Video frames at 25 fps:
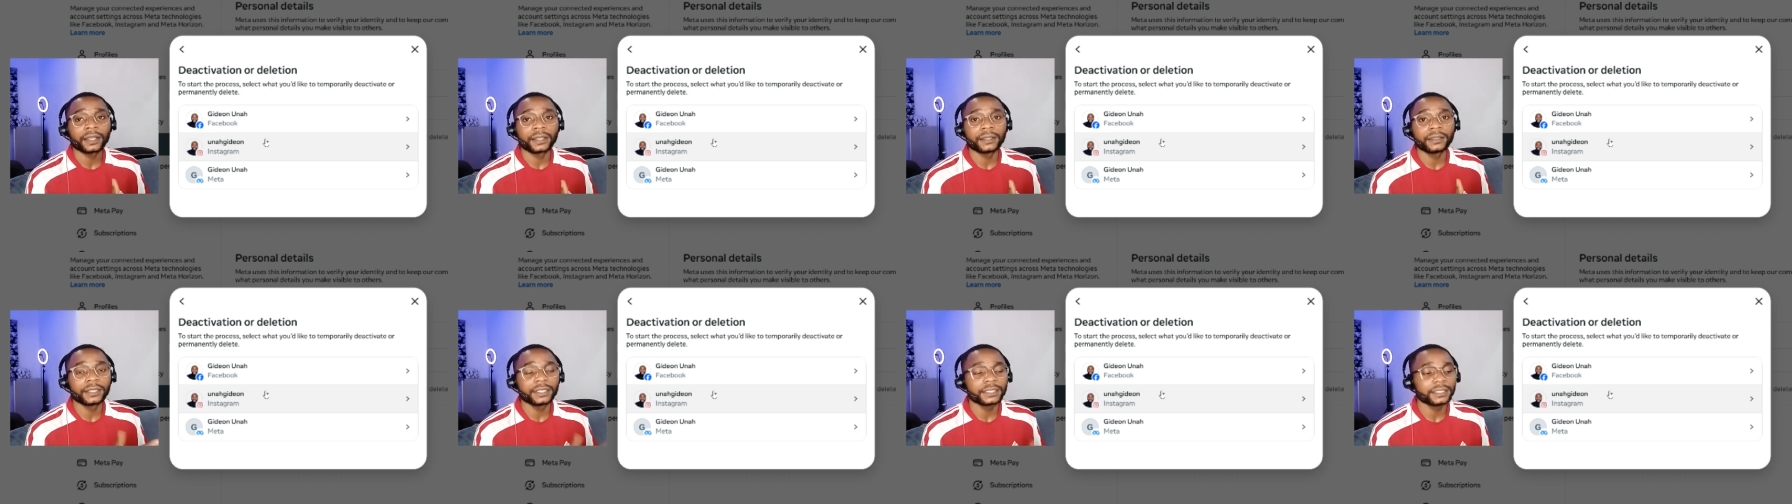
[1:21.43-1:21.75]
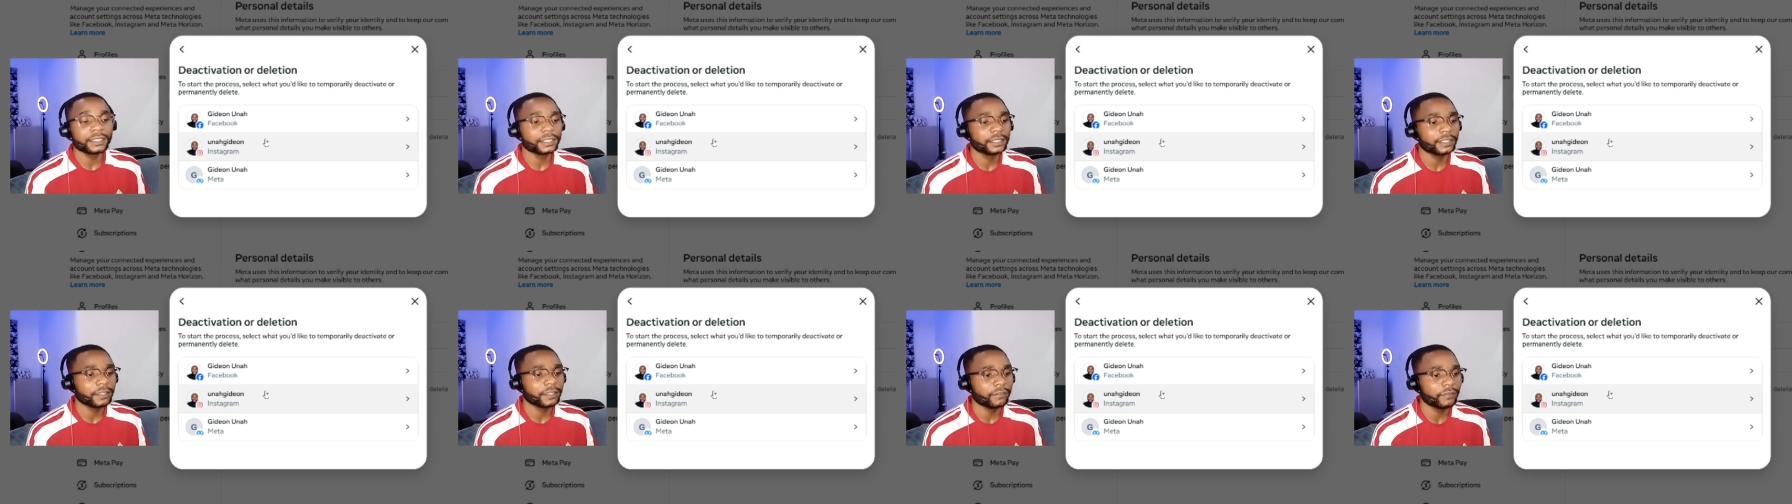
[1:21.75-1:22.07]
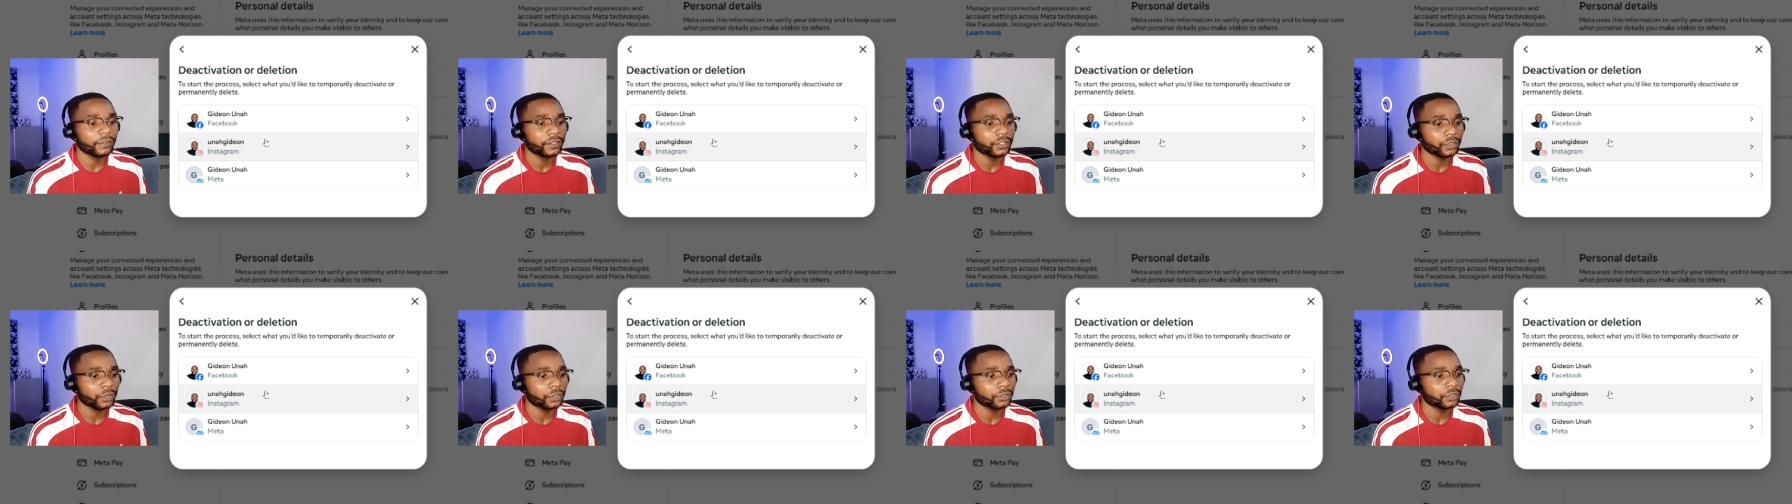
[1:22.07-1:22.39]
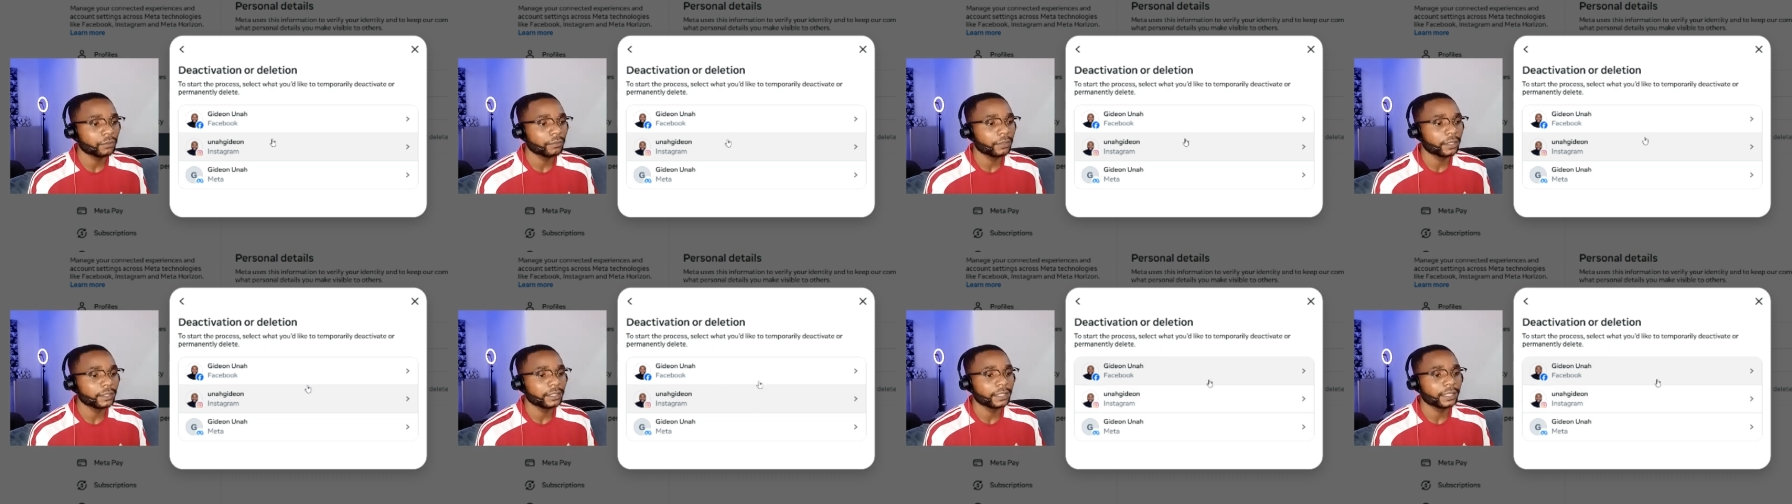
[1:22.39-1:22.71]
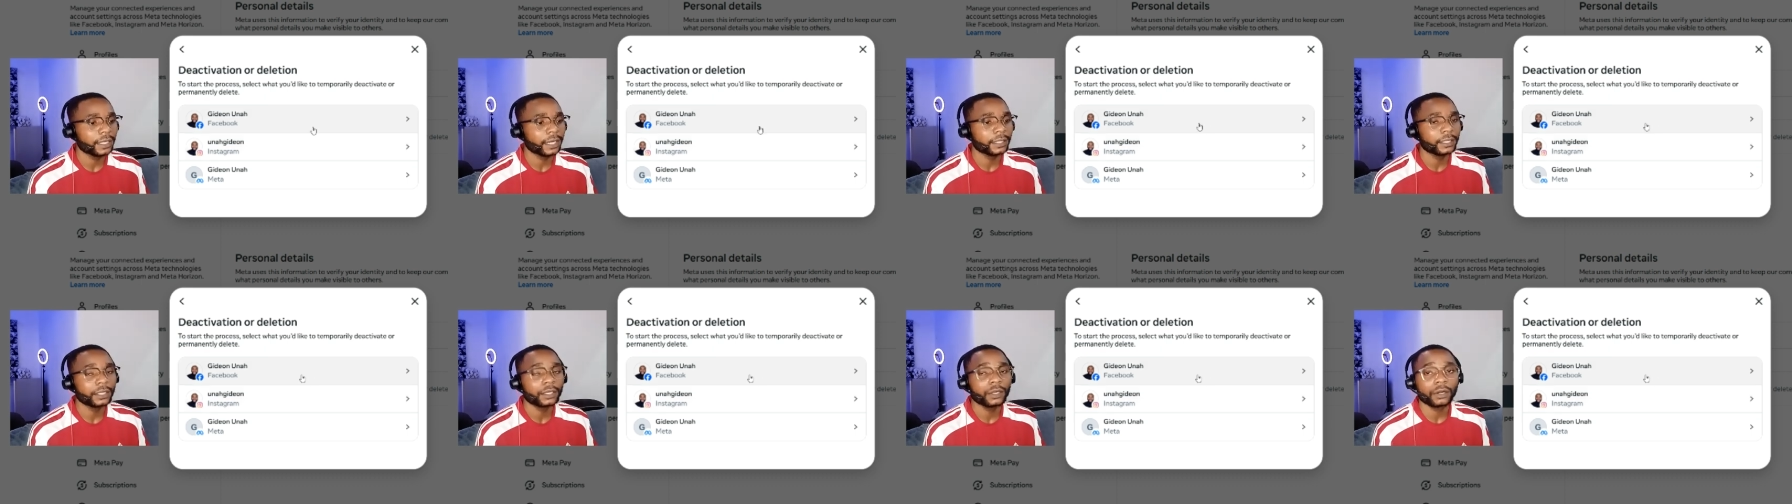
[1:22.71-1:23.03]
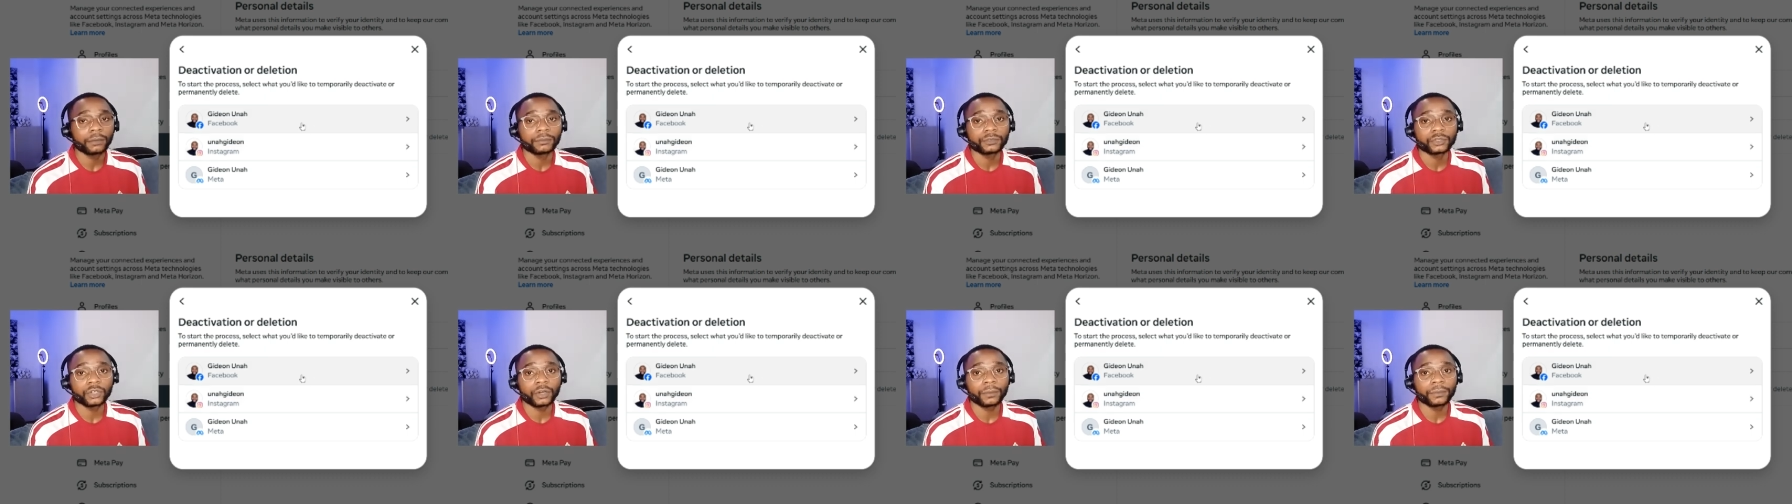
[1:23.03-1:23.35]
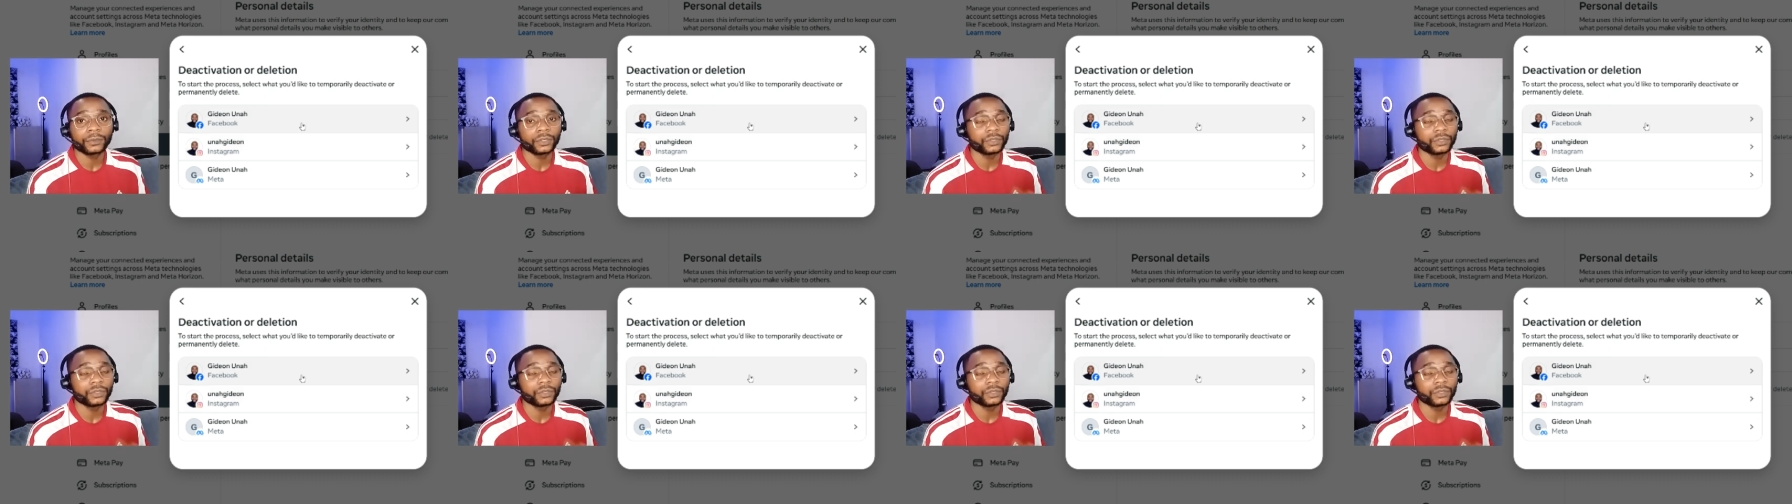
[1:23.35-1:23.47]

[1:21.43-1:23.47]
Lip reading: this interface automatically comes up.